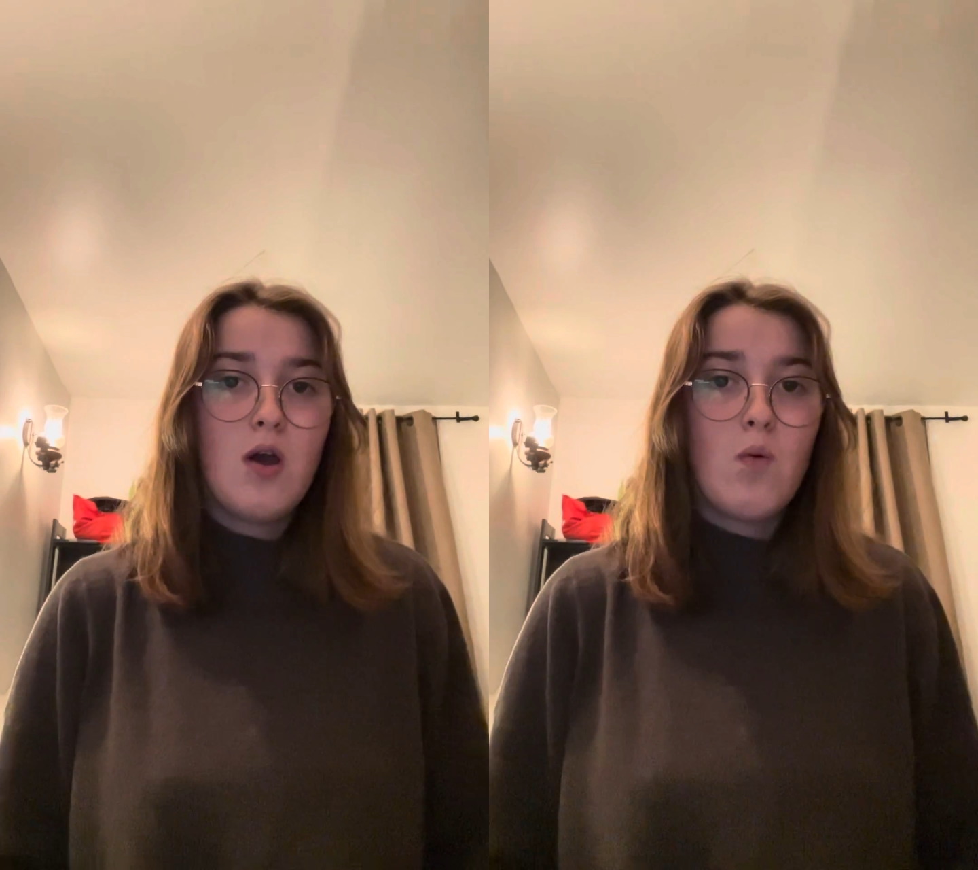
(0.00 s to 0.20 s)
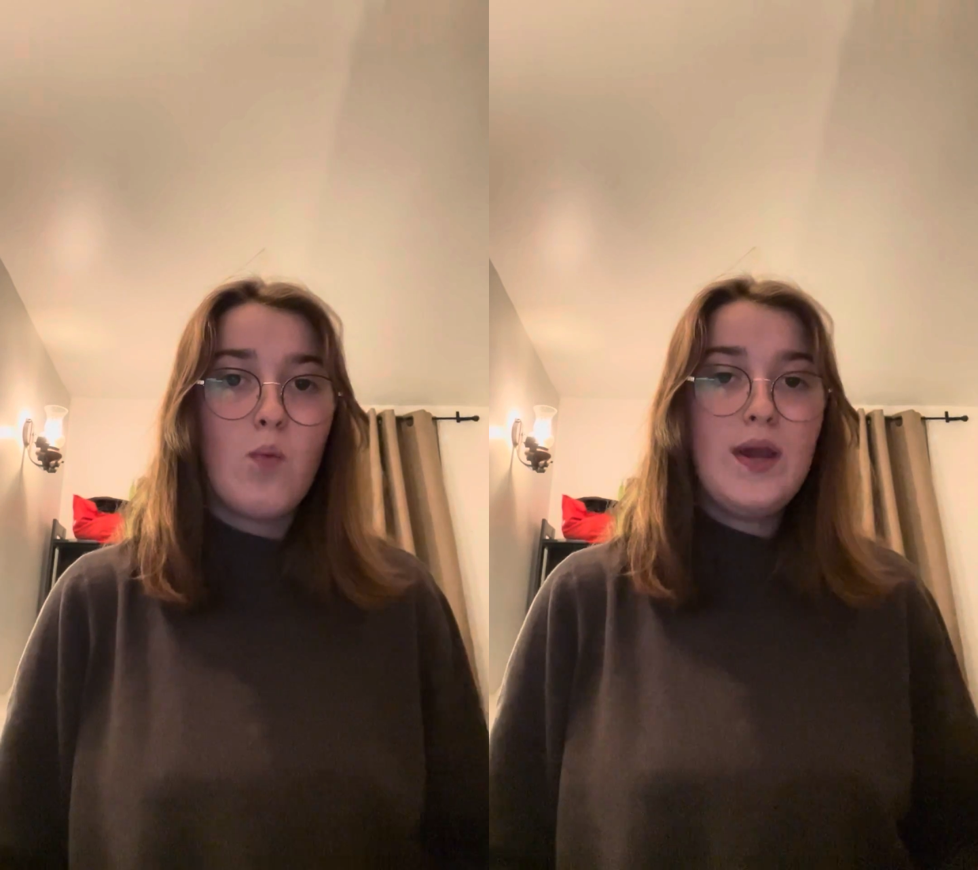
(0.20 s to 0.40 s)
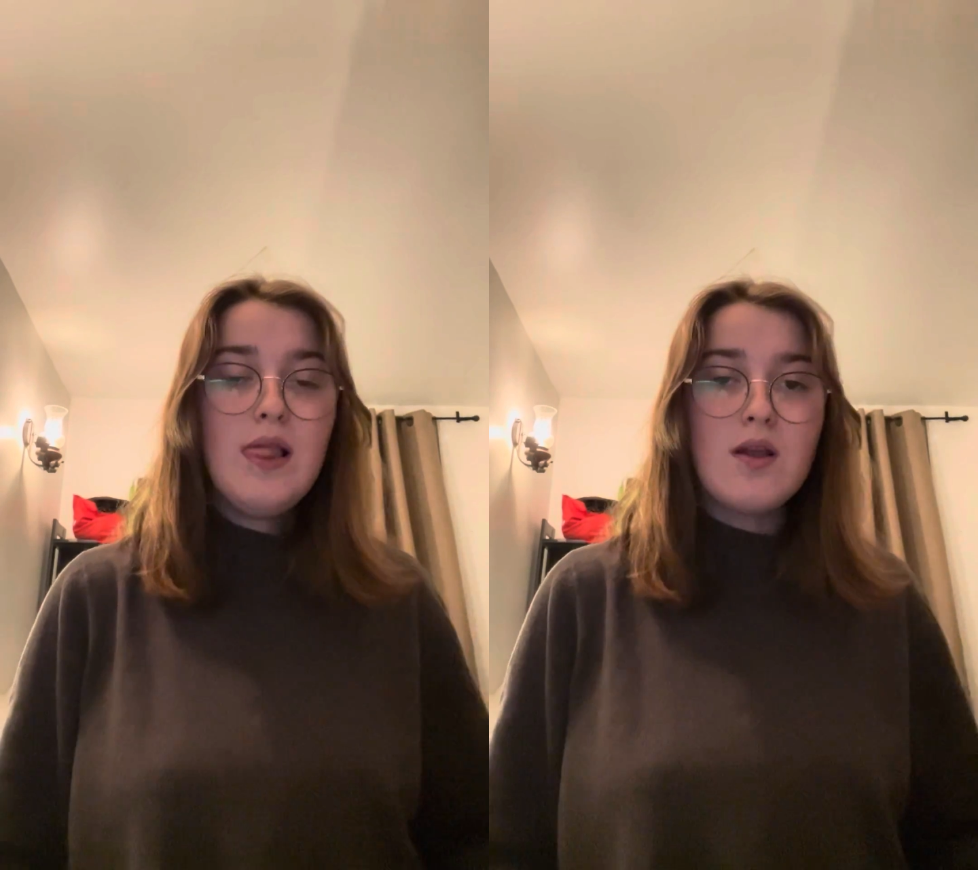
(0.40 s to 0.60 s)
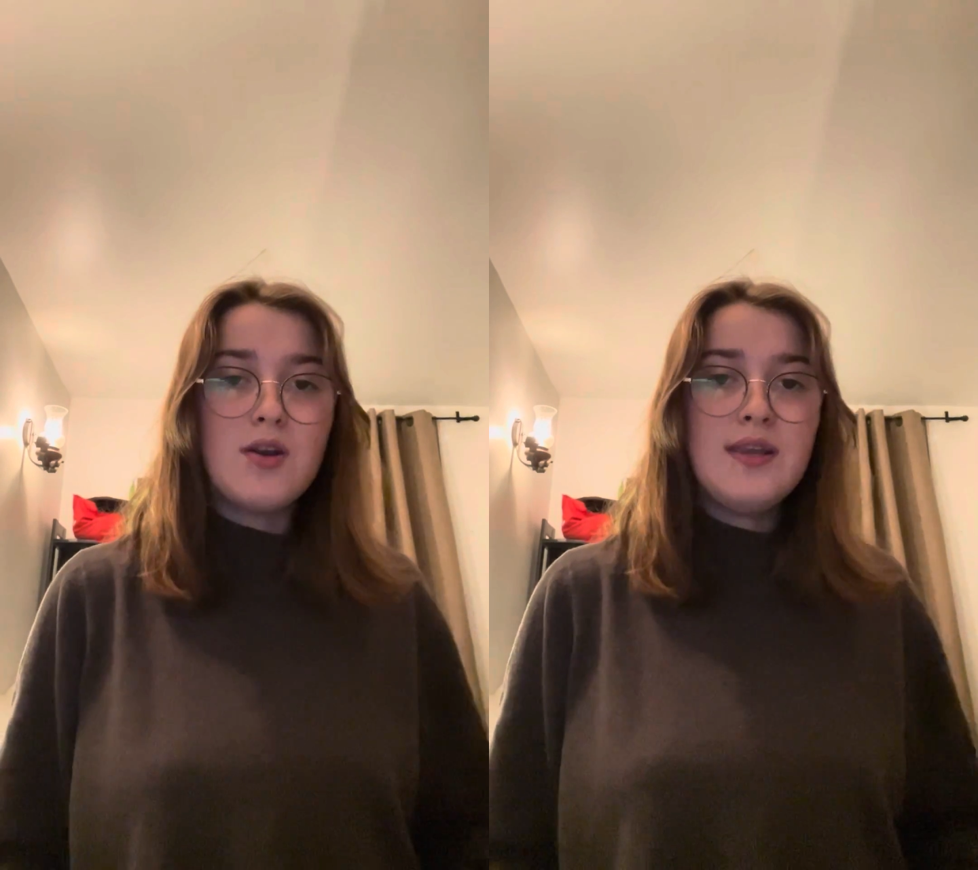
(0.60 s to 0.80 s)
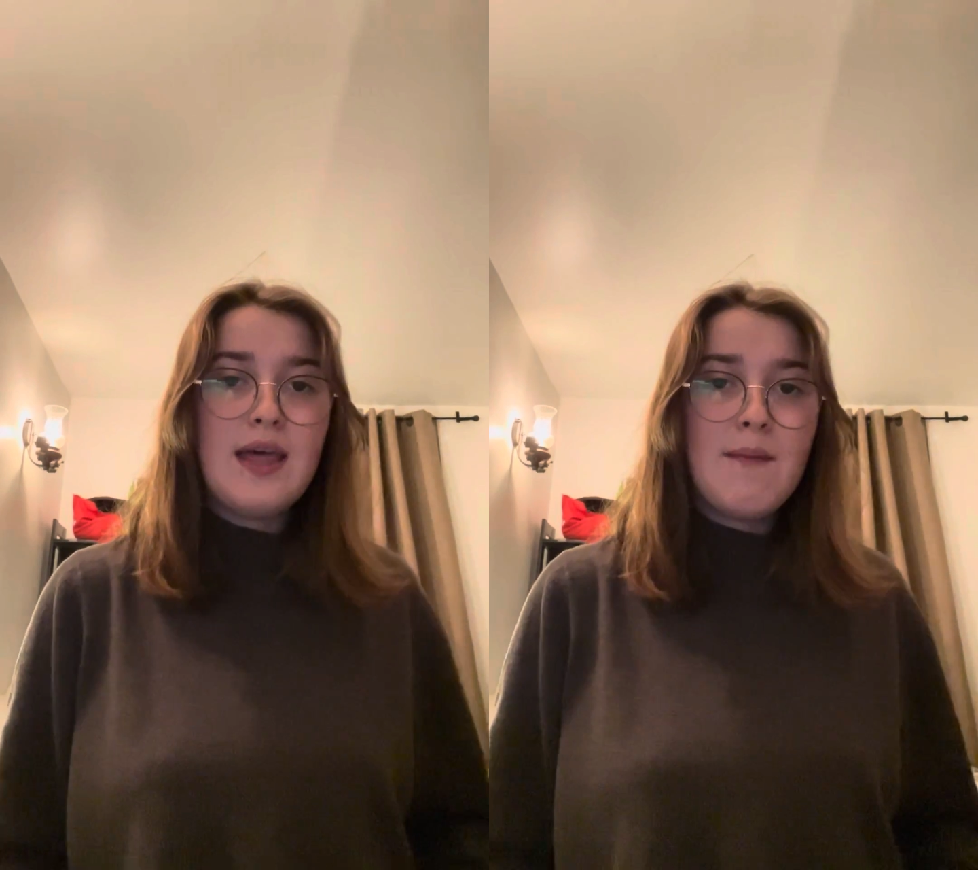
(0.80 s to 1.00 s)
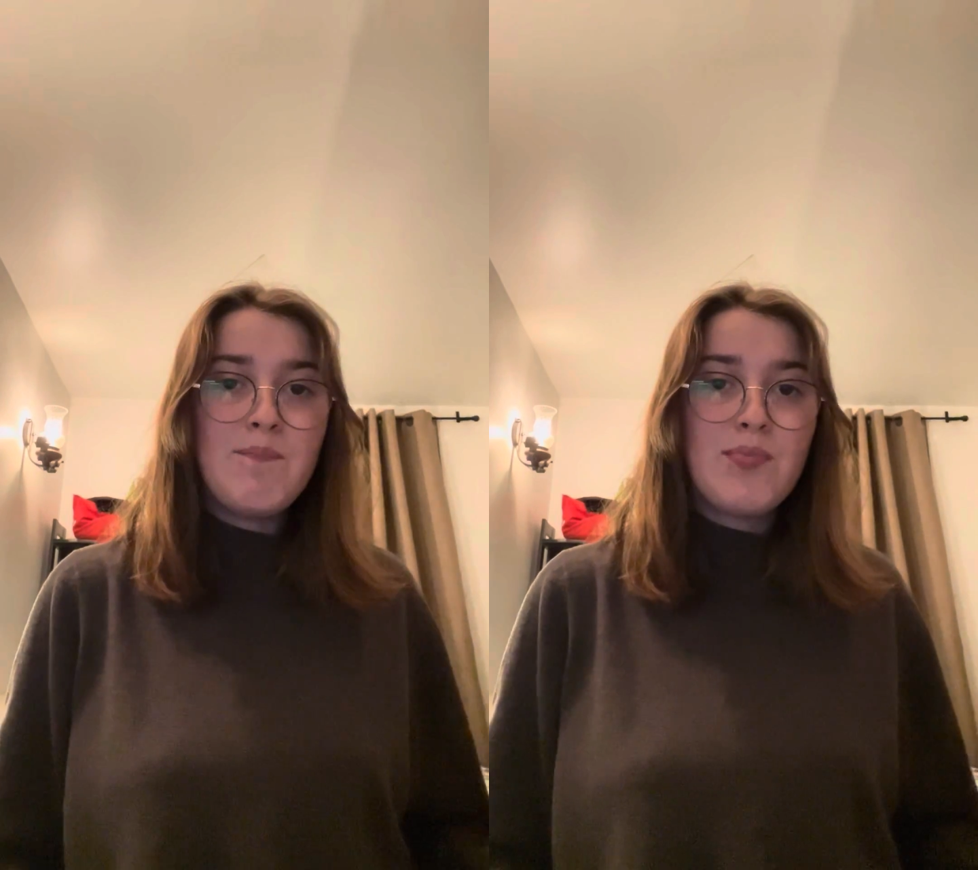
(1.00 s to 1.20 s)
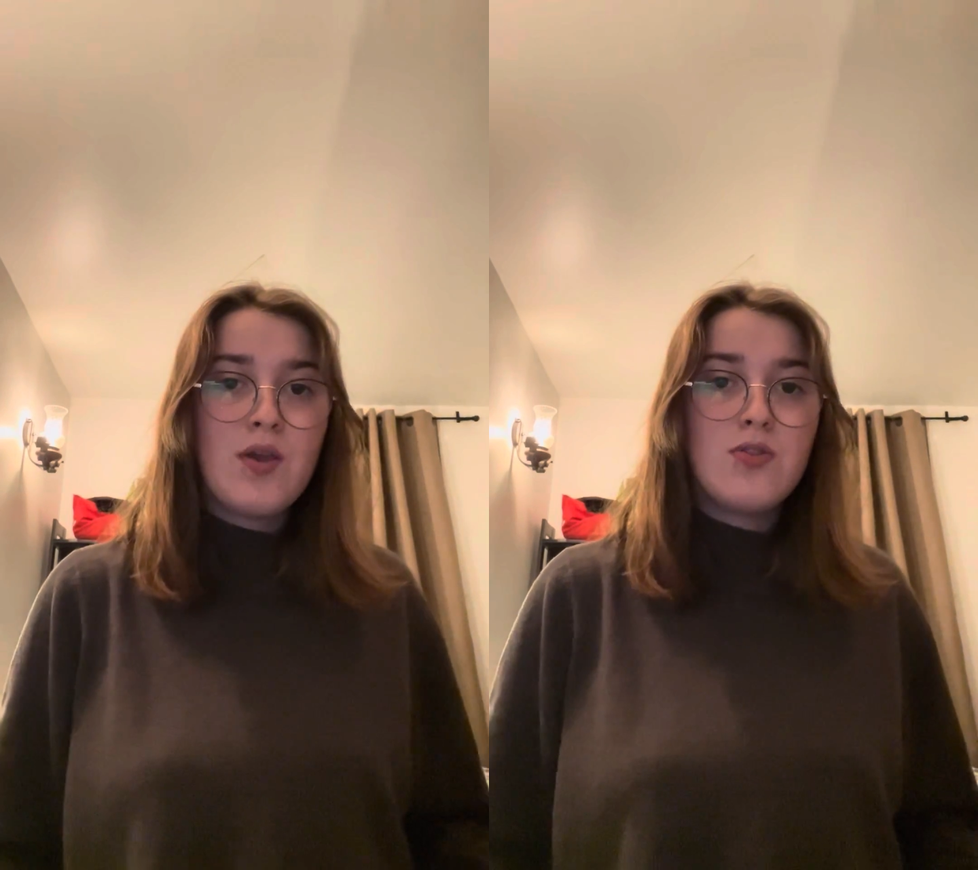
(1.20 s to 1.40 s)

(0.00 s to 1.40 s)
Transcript: We learn them